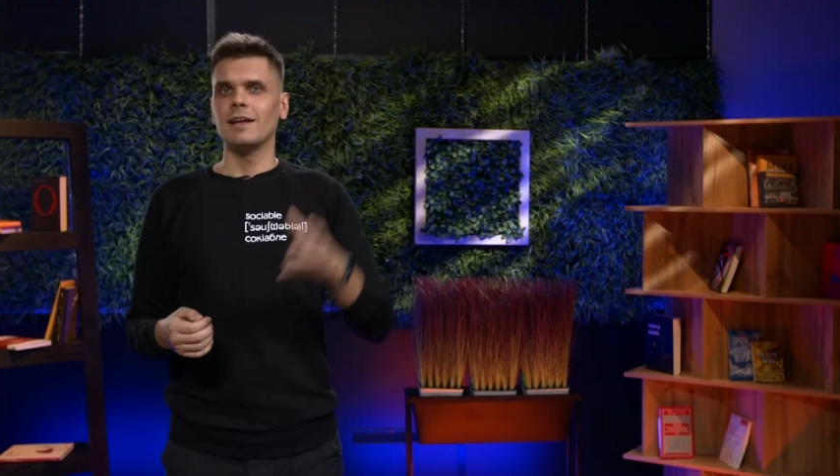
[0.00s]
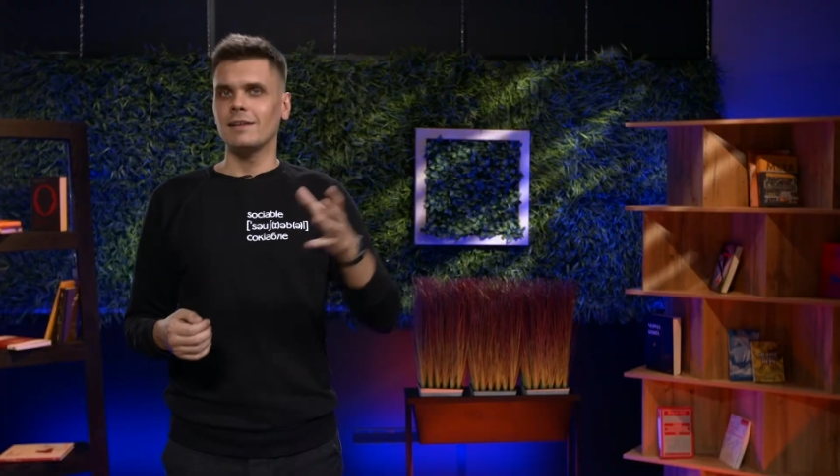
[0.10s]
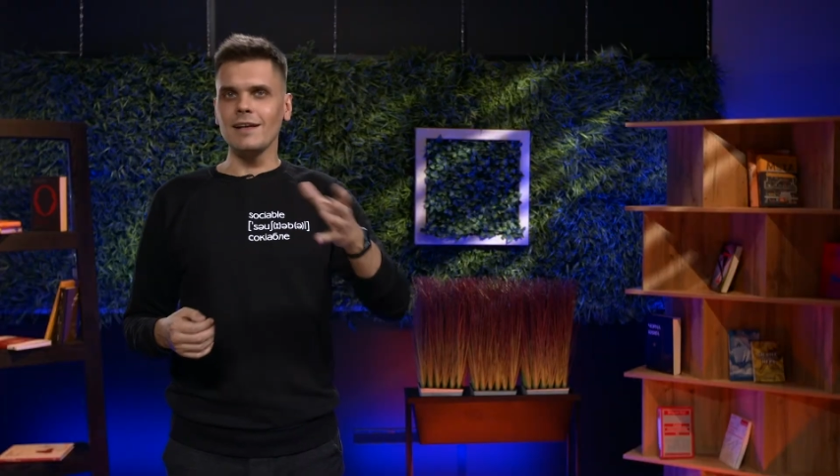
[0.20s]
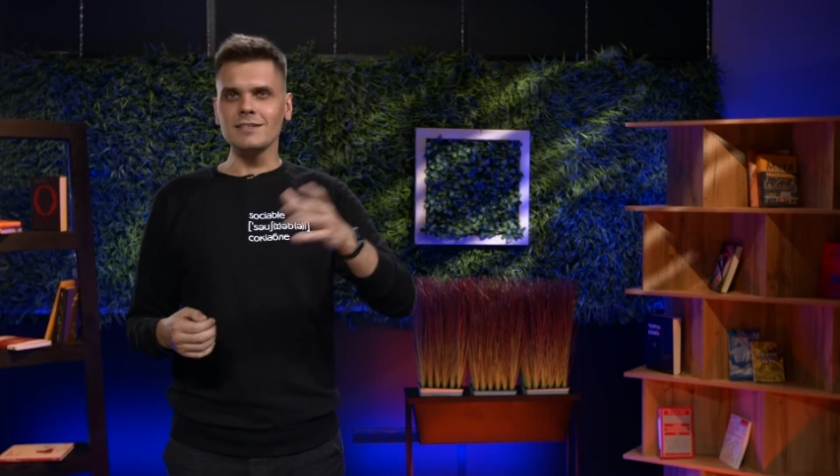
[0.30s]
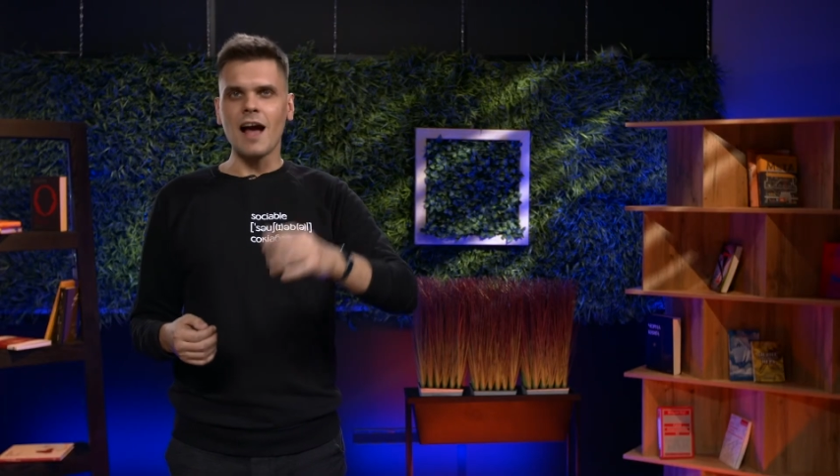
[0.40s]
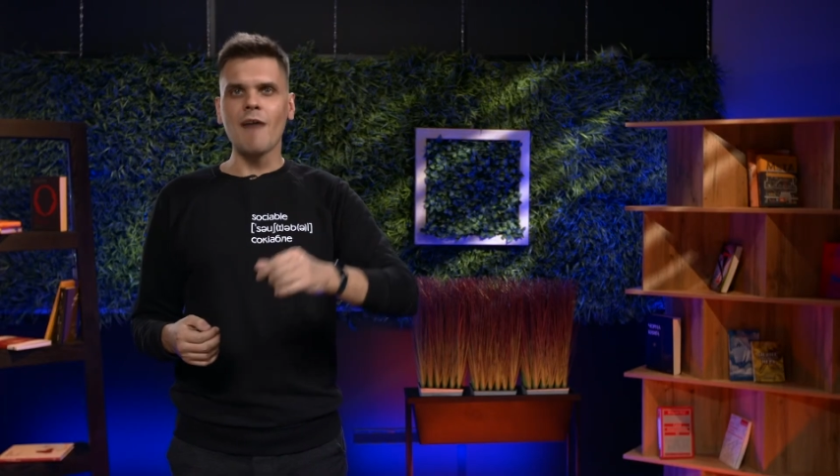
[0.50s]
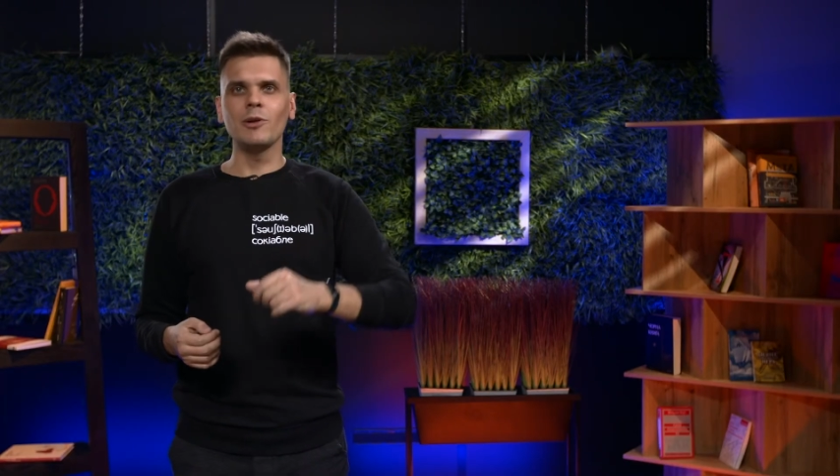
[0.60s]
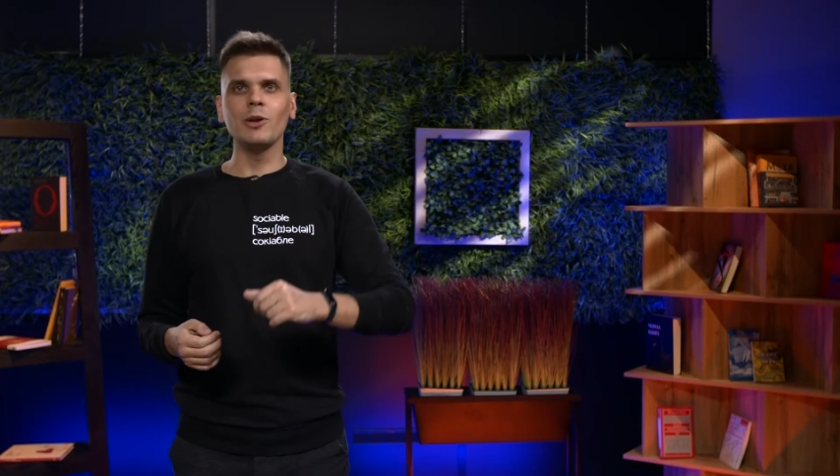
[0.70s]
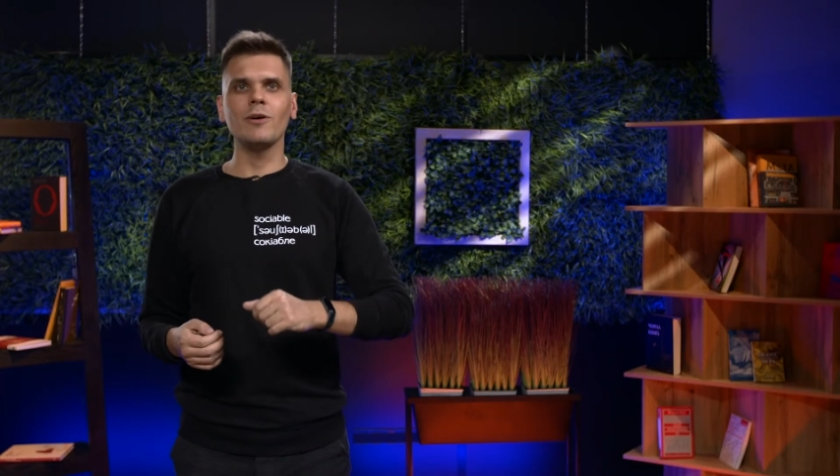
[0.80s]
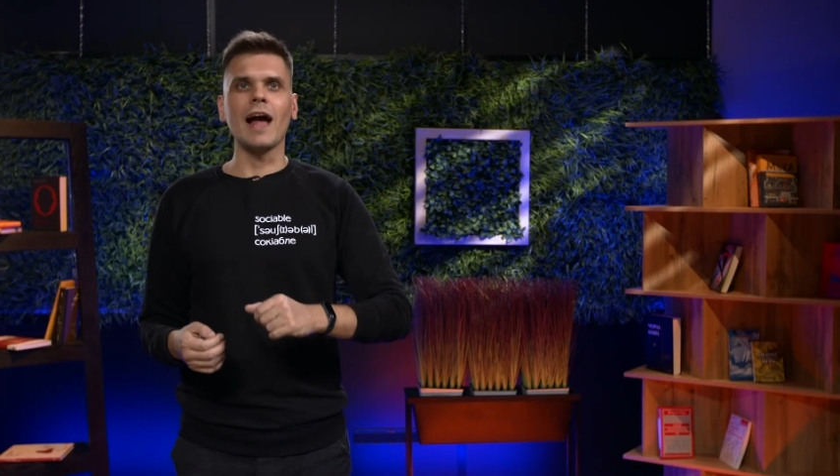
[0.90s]
Let's have a
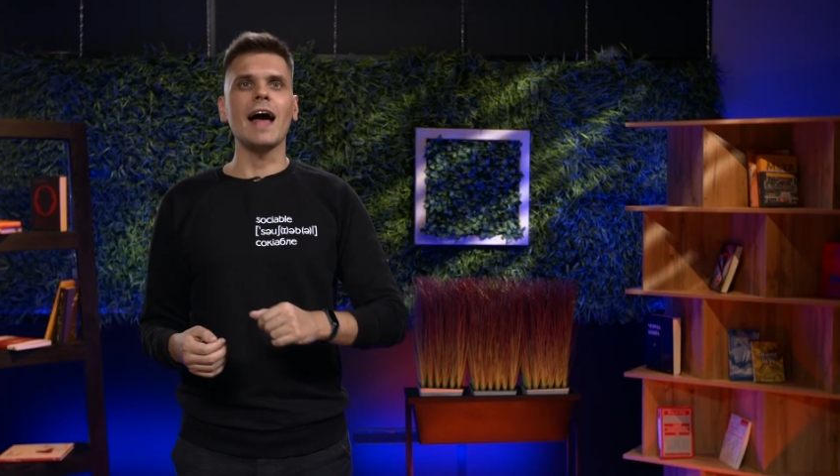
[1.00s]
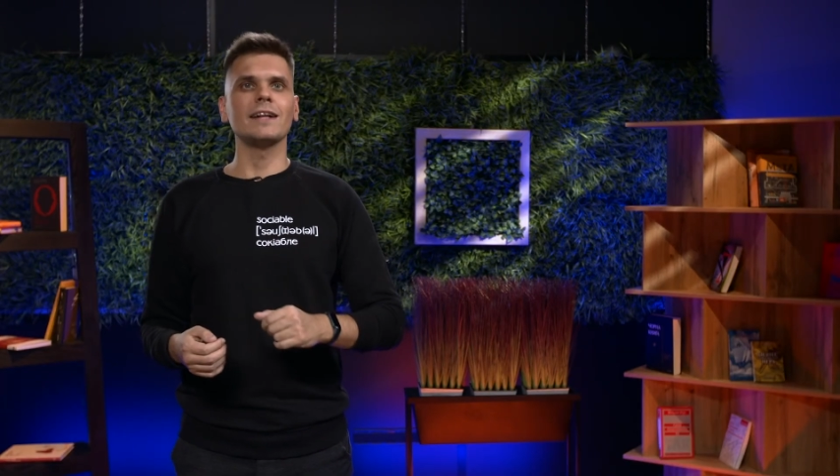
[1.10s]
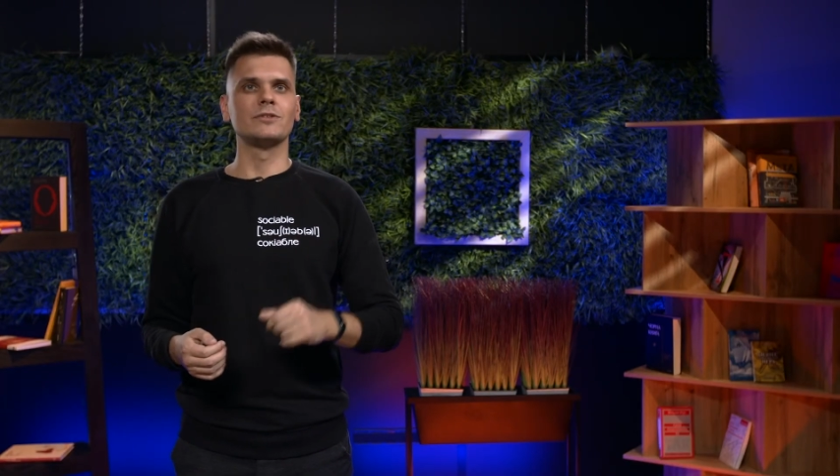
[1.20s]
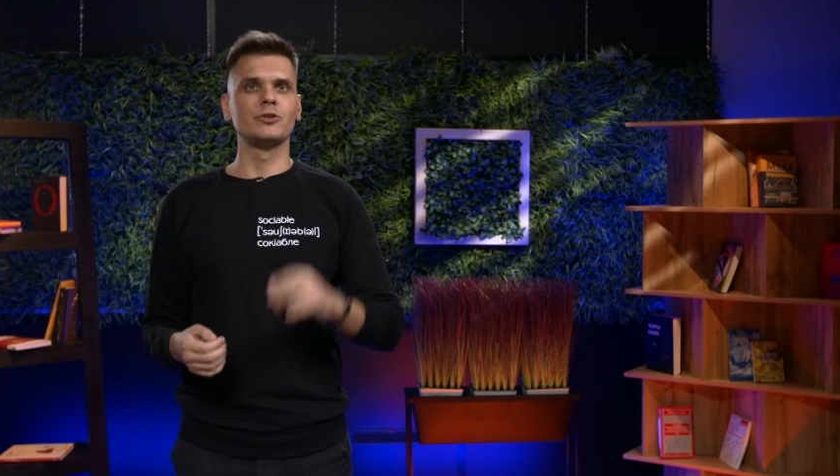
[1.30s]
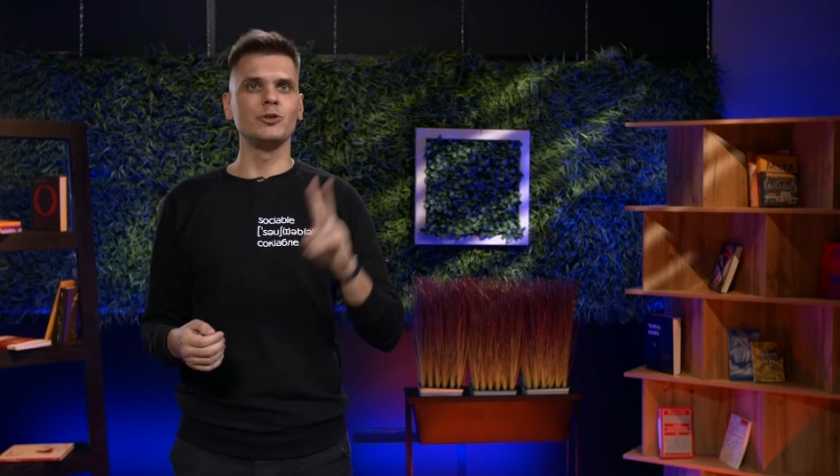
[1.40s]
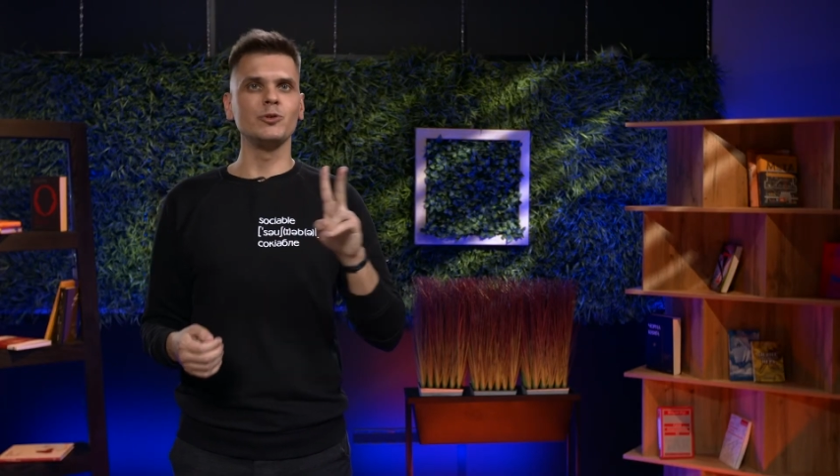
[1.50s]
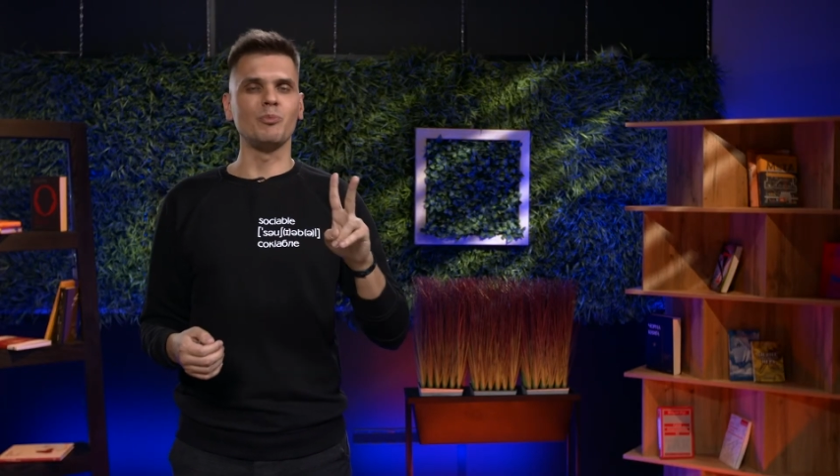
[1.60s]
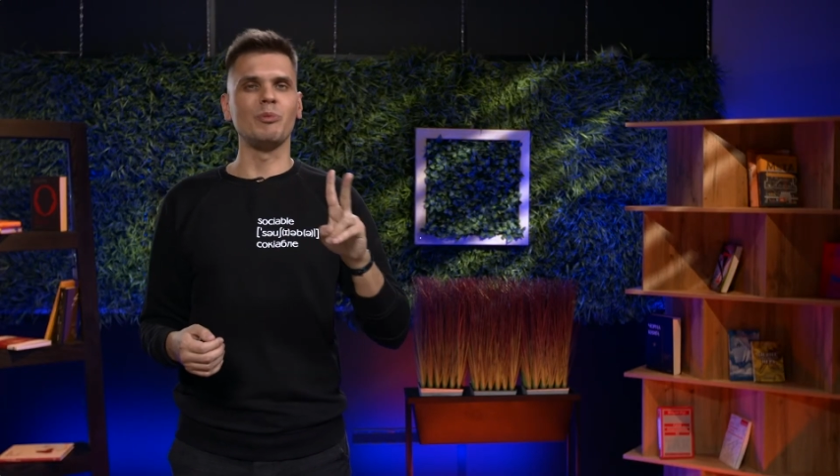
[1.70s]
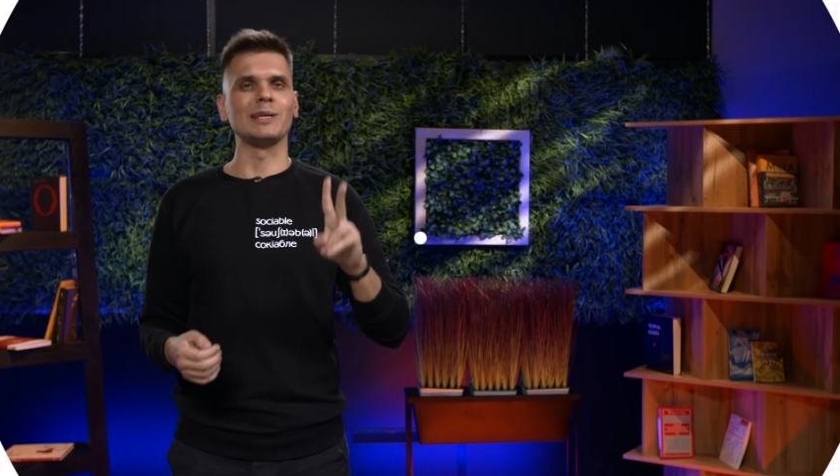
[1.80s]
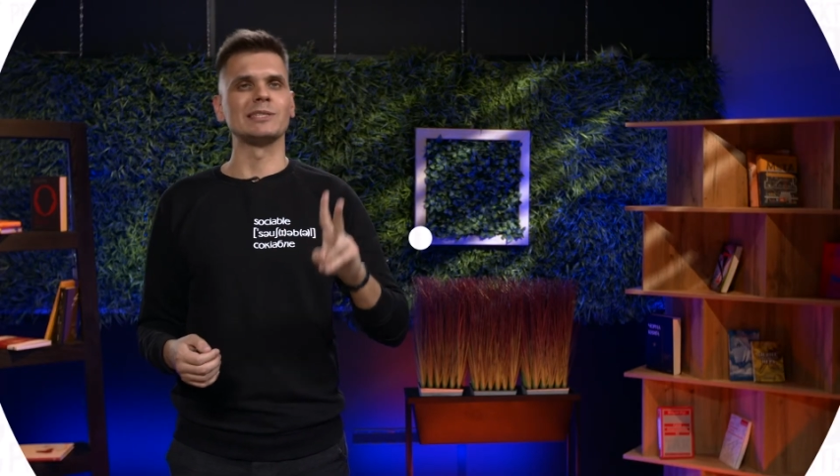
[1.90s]
look at two
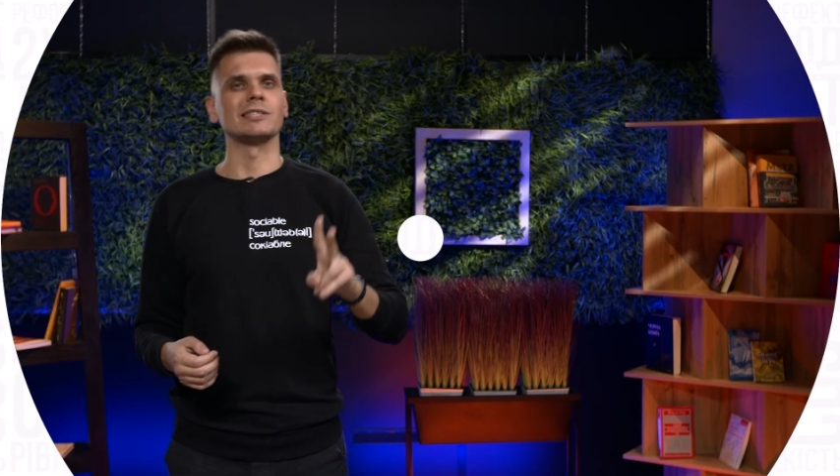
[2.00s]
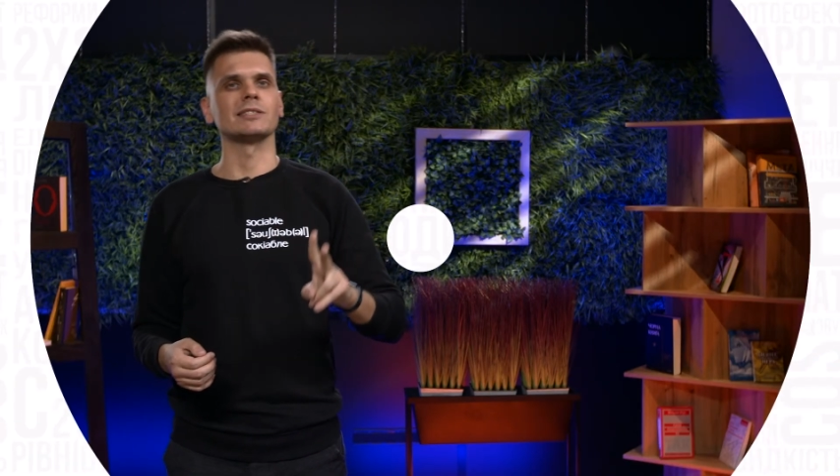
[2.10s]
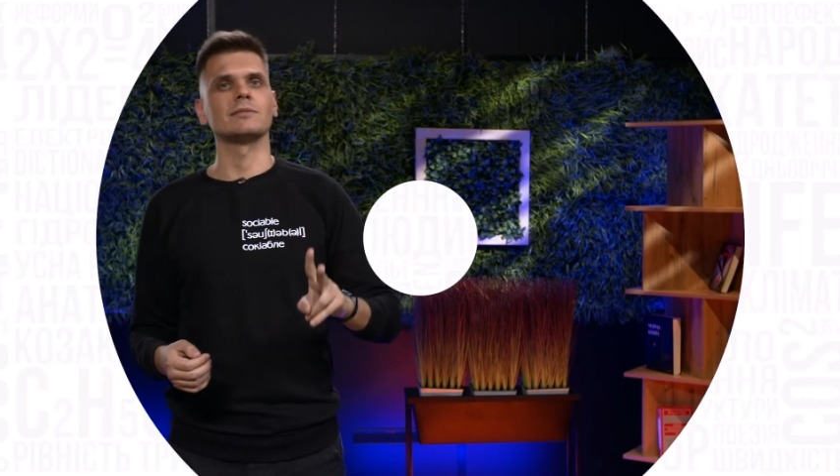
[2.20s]
pictures.